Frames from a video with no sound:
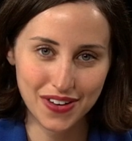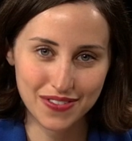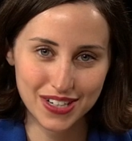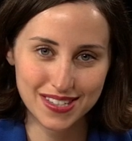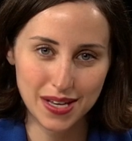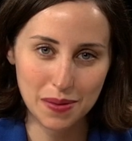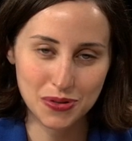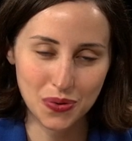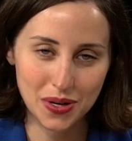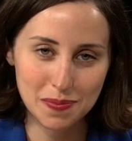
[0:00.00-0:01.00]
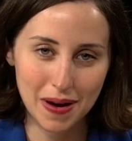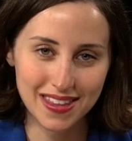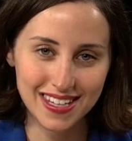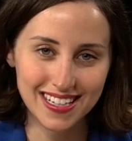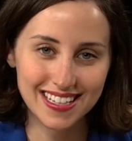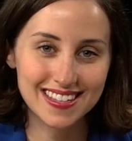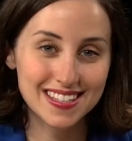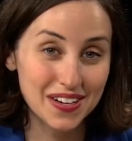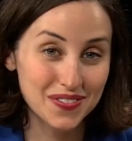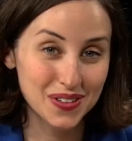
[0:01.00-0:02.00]
Favorites, I'm joined by the
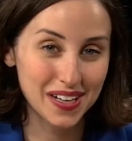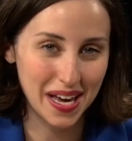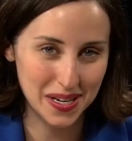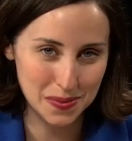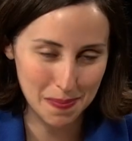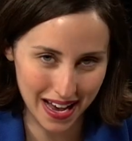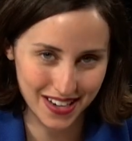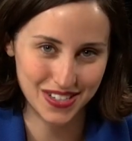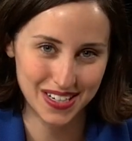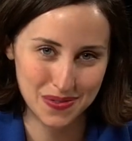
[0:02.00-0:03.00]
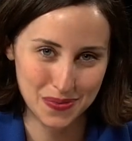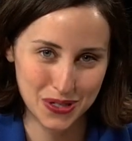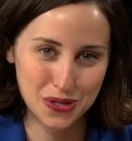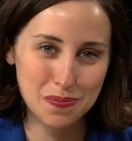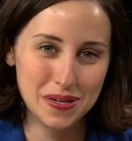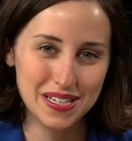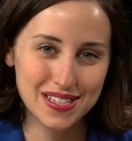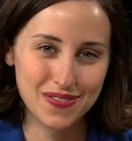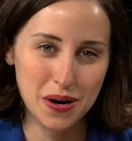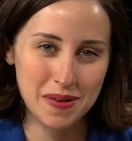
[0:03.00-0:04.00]
insightful and passionate Richard
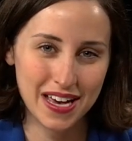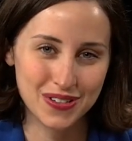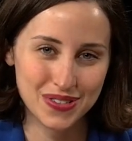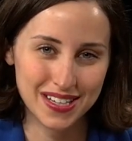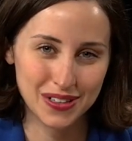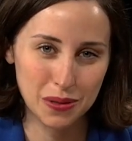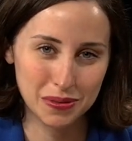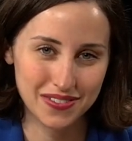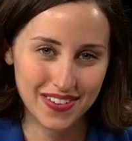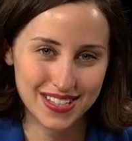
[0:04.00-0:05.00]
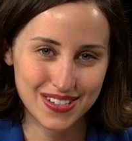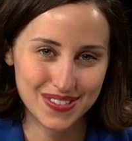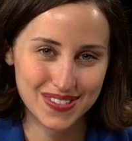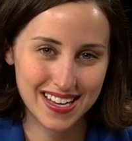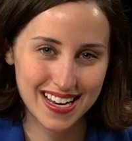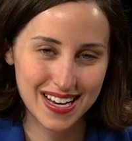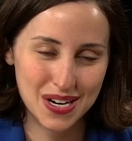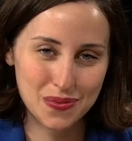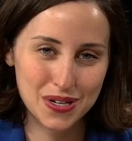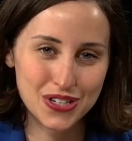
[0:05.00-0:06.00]
Pease from Henderson Global Investors.
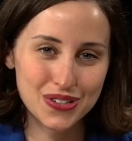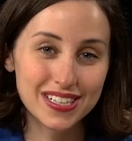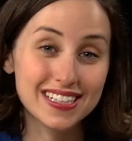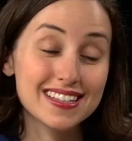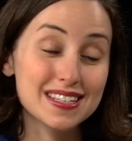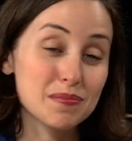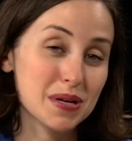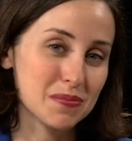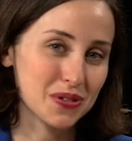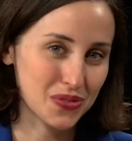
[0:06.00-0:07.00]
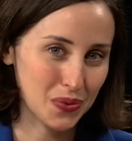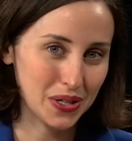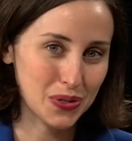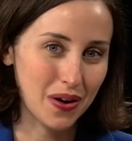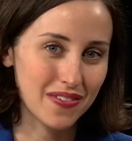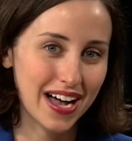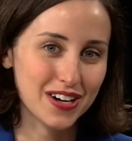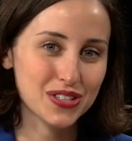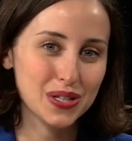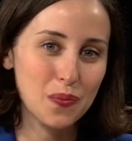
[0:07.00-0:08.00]
Richard, in September of 2012,
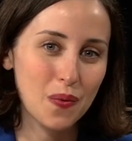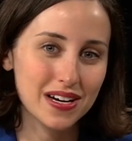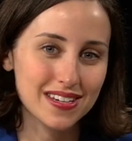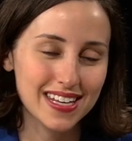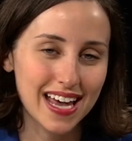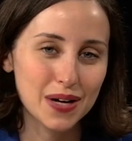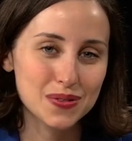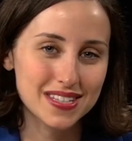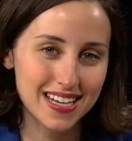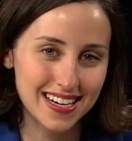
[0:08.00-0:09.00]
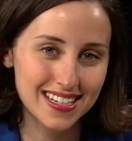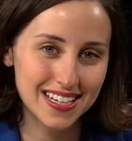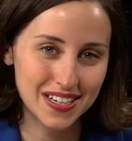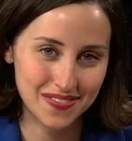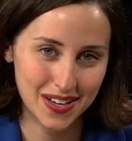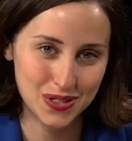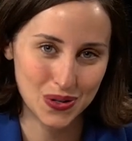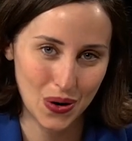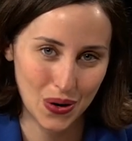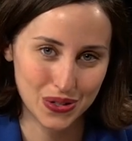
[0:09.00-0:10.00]
actually won the Outstanding
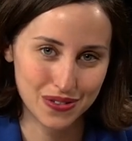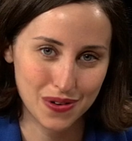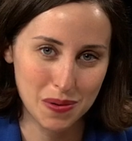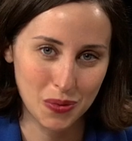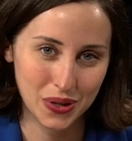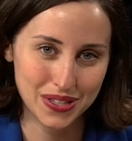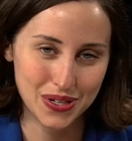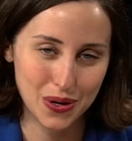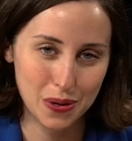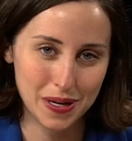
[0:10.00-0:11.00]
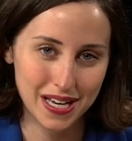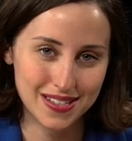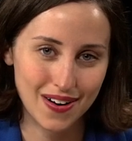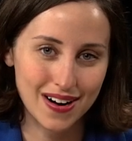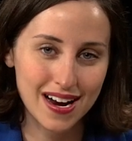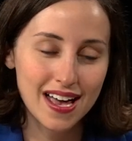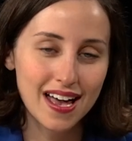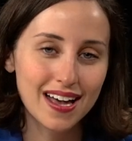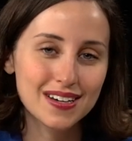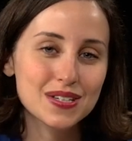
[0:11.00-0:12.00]
Investor Honor from Morningstar OBSR,
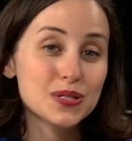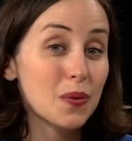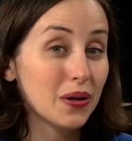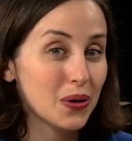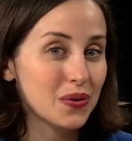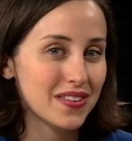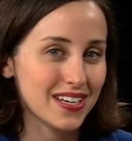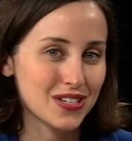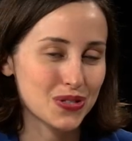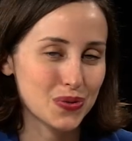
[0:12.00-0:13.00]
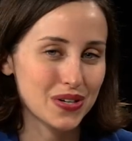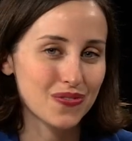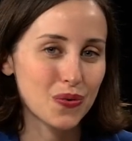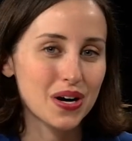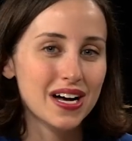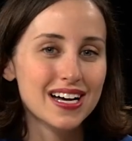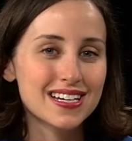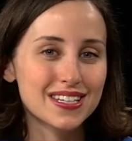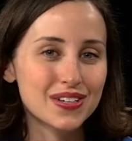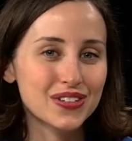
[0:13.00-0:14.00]
and he's well known in the industry for
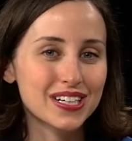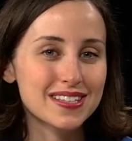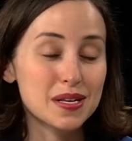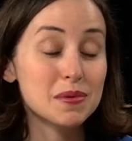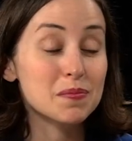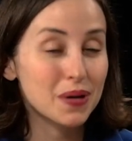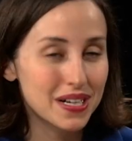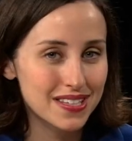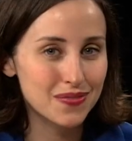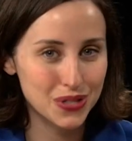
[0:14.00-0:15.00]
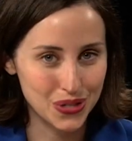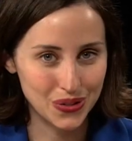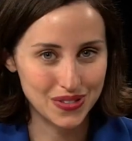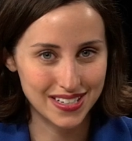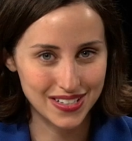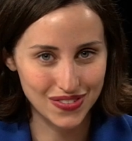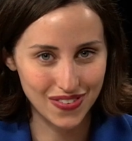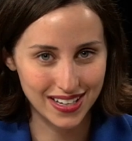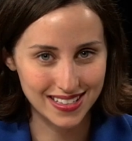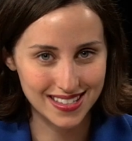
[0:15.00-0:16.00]
delivering some impressive returns in his
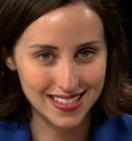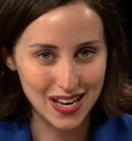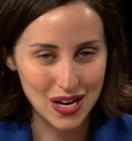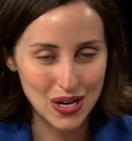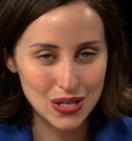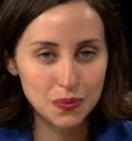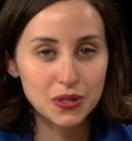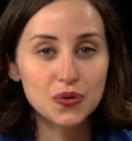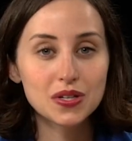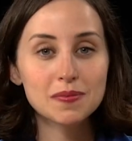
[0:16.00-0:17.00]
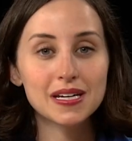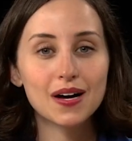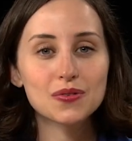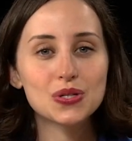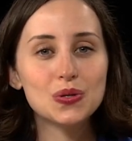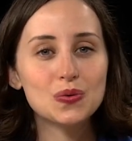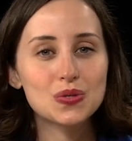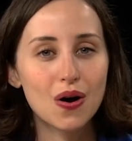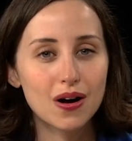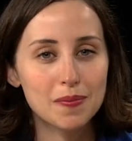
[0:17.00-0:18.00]
funds. So he joins me now to
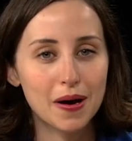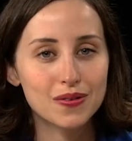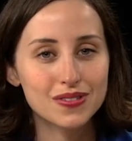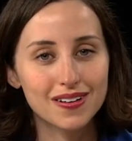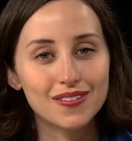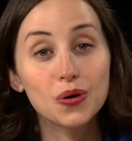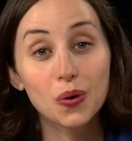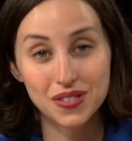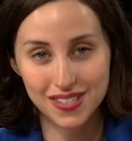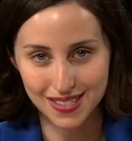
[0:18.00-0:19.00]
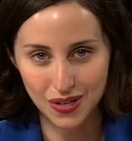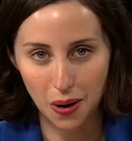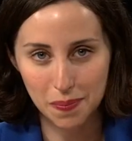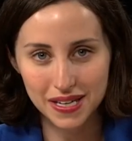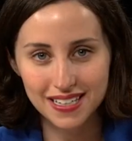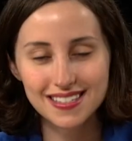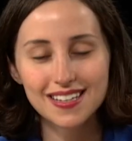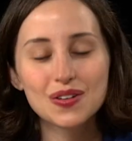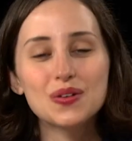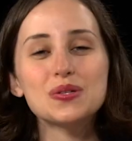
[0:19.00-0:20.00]
talk about, of course, his top picks
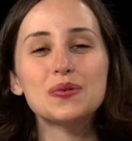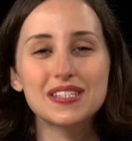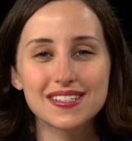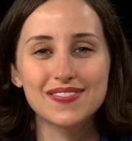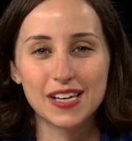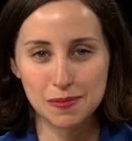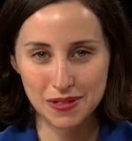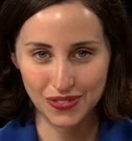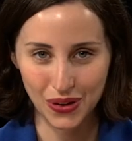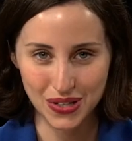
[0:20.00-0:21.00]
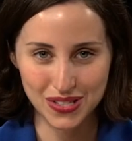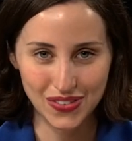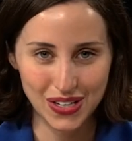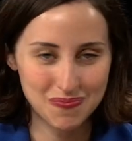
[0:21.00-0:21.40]
and also his investment philosophy.